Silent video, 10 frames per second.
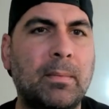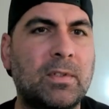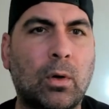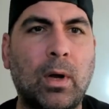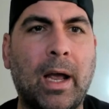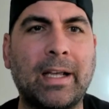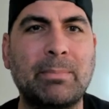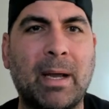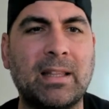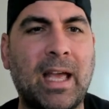So I
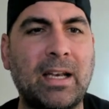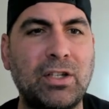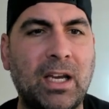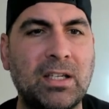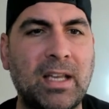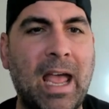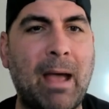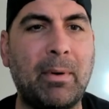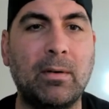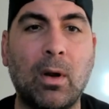expect that change to
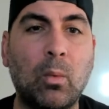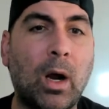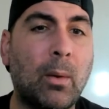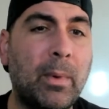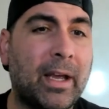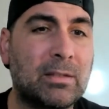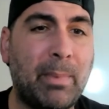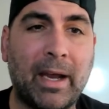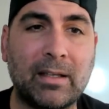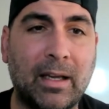happen. Now, what can we
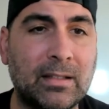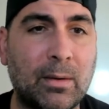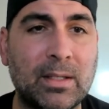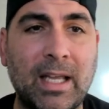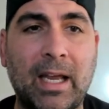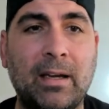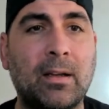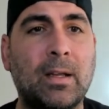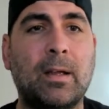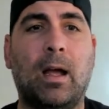expect? As I was saying,